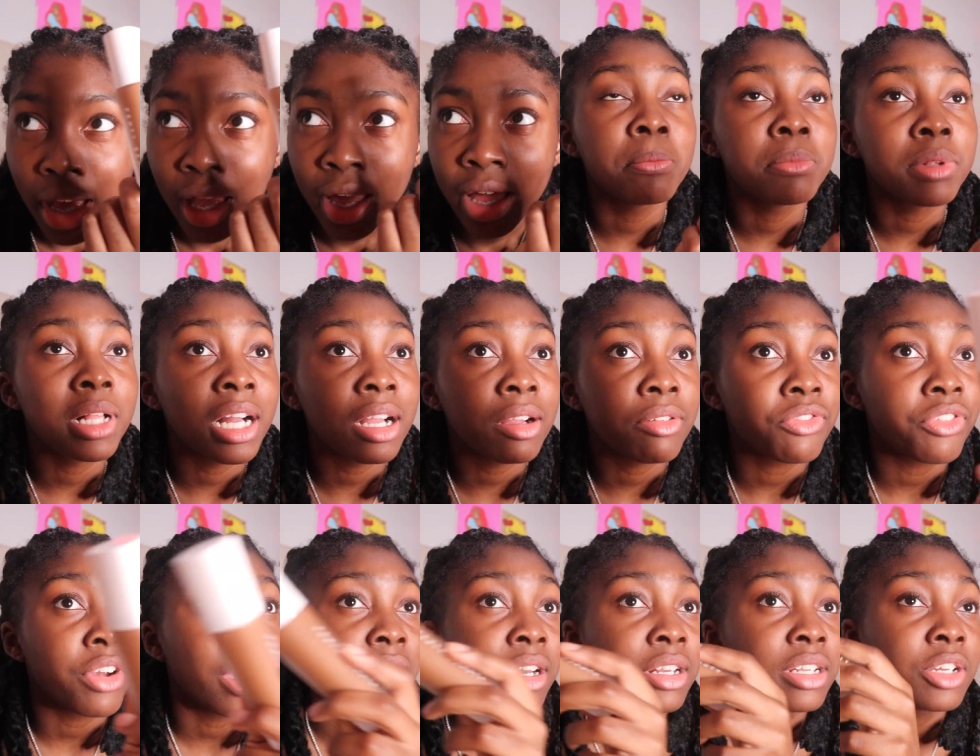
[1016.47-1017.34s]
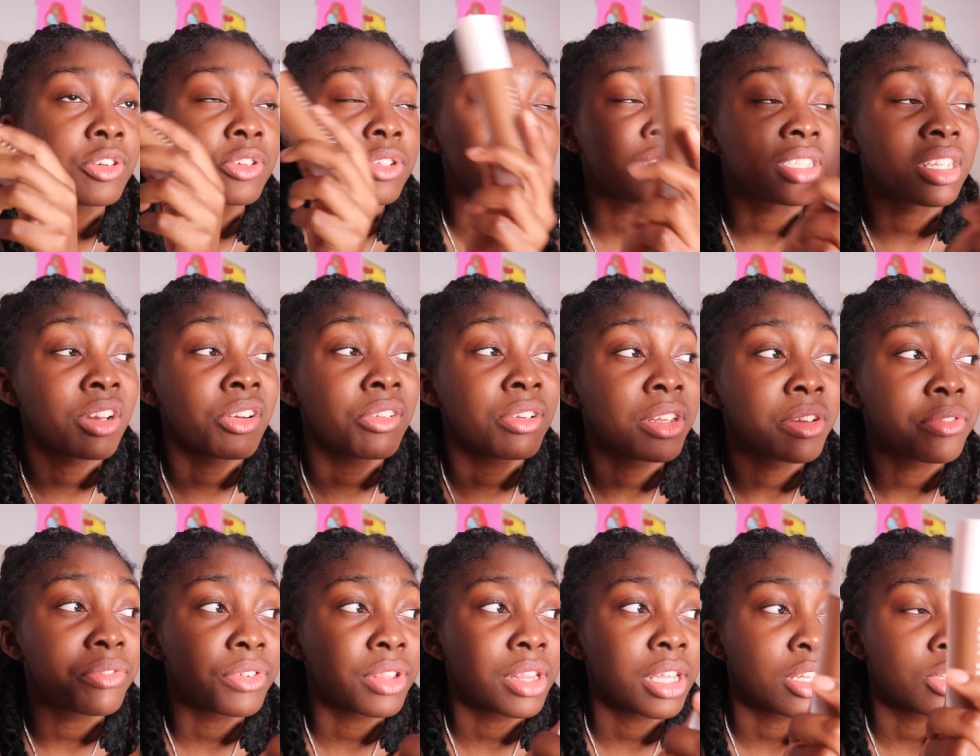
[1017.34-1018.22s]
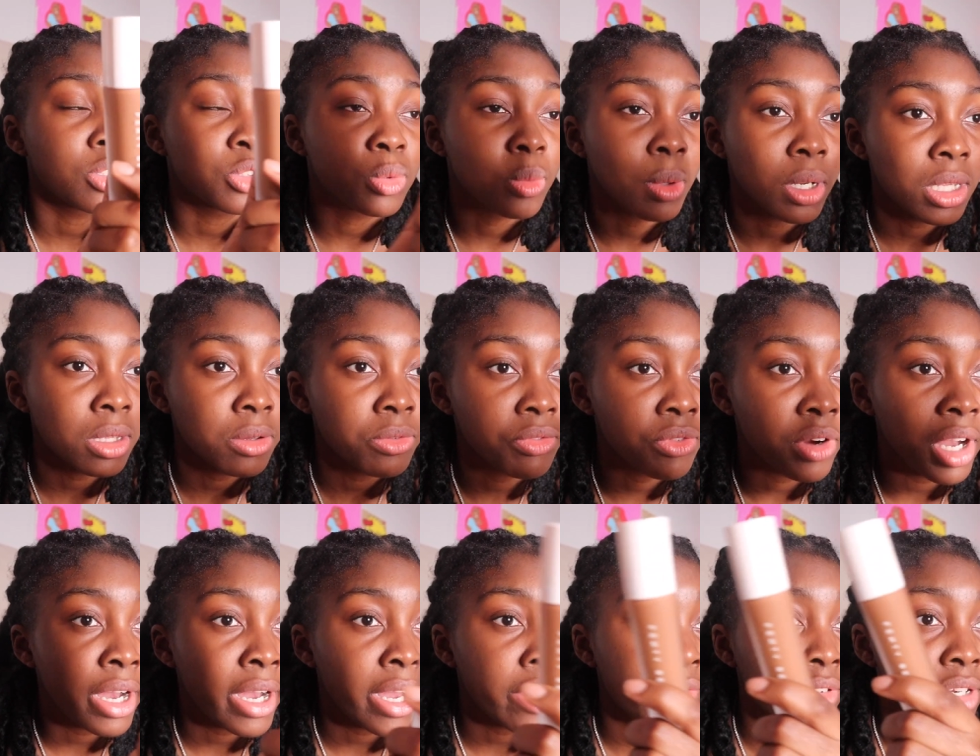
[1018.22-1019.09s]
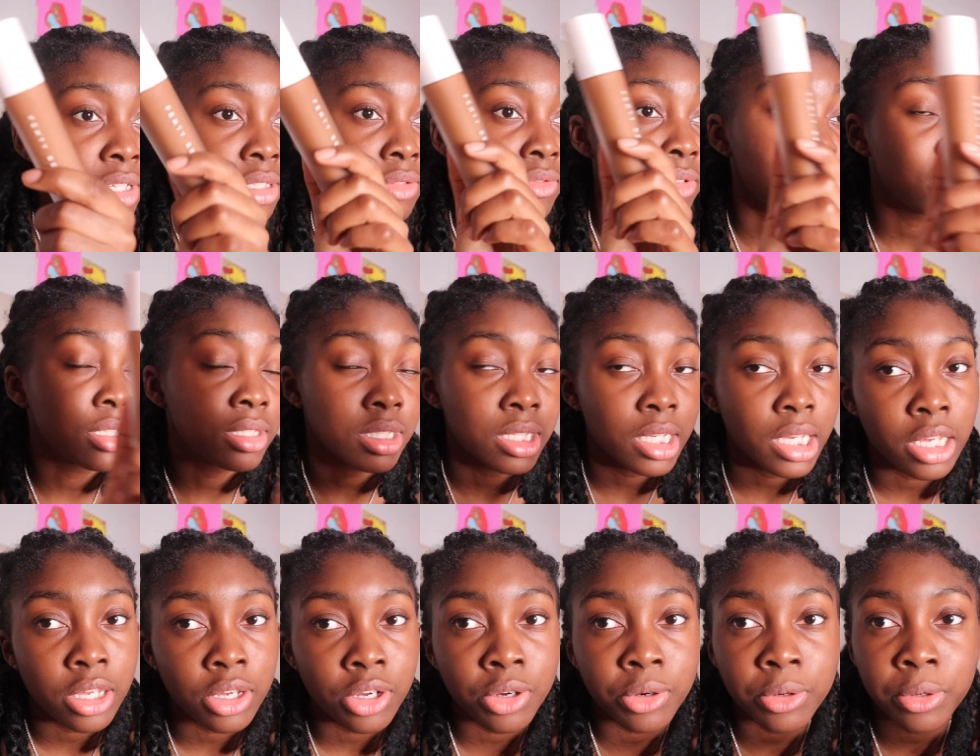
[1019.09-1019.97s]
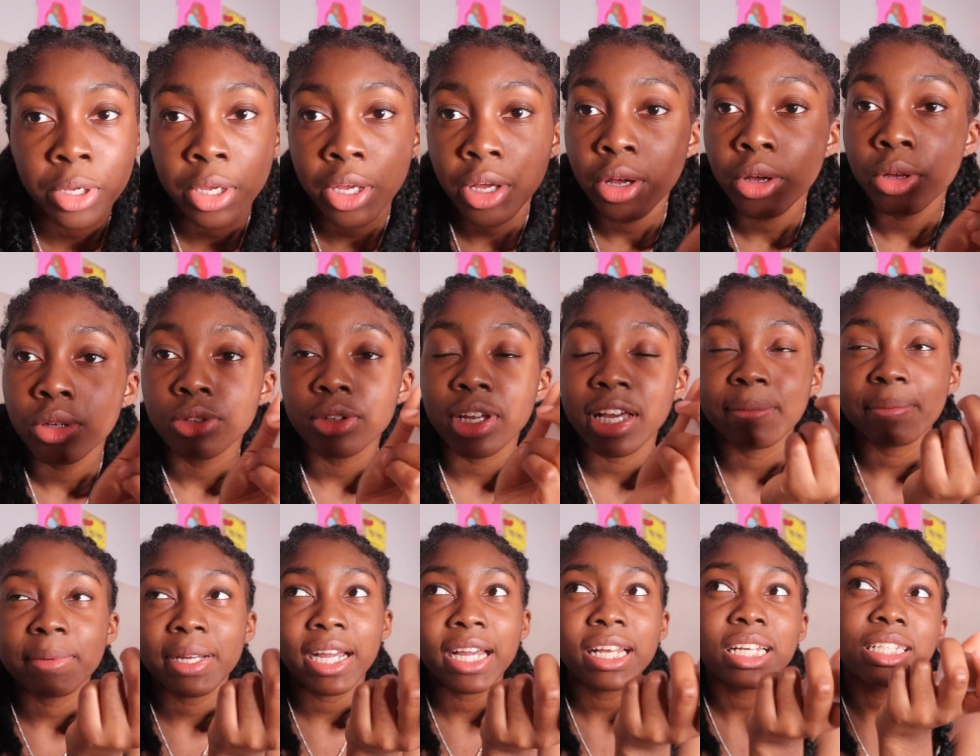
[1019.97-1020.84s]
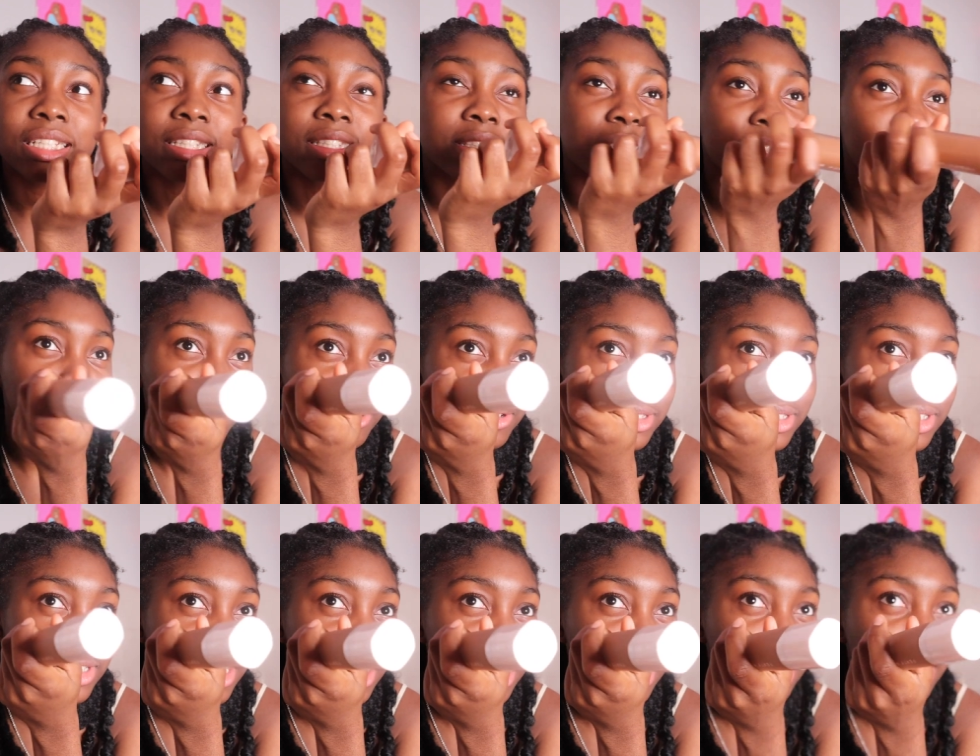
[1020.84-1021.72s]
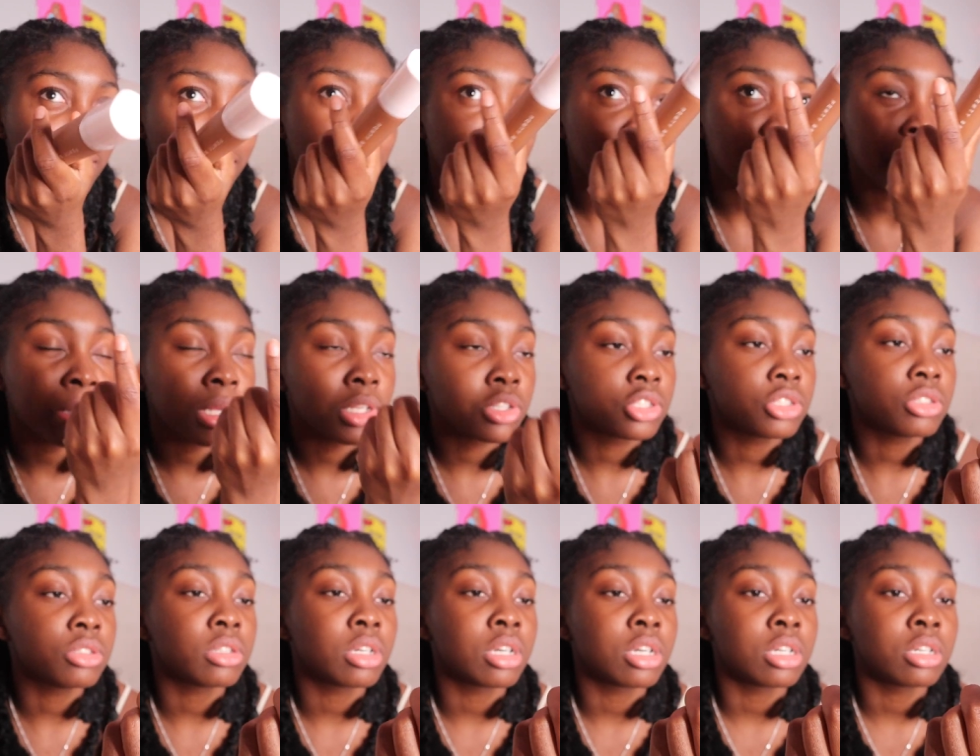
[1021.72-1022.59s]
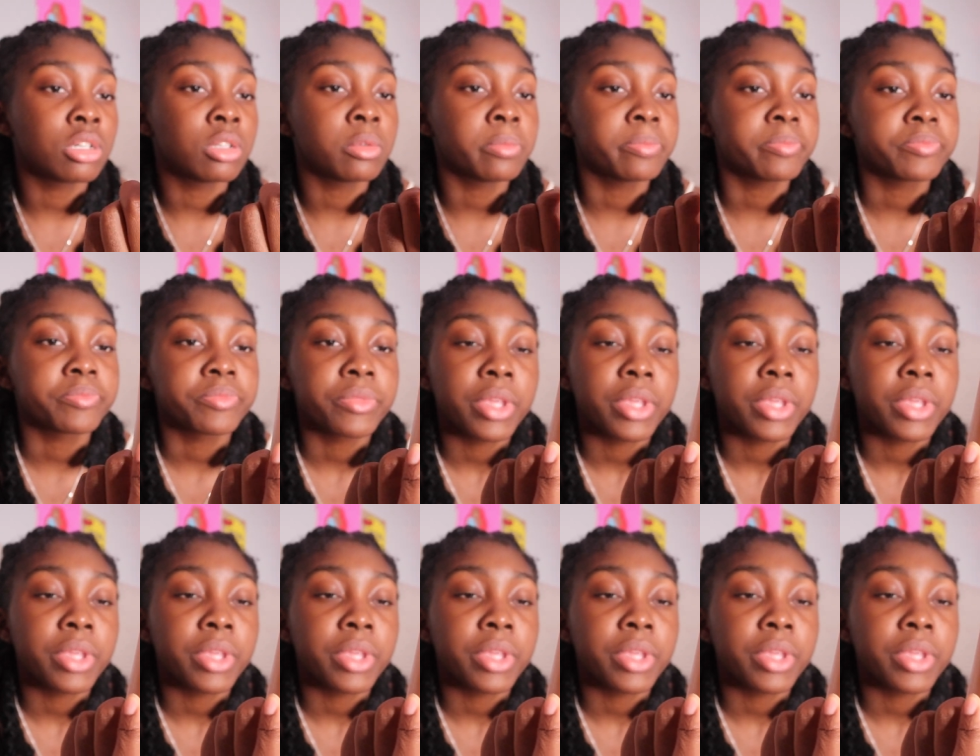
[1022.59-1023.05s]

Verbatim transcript: On Black Friday, they were selling it for like 25 because of the sale. So I'm kind of salty, but you know,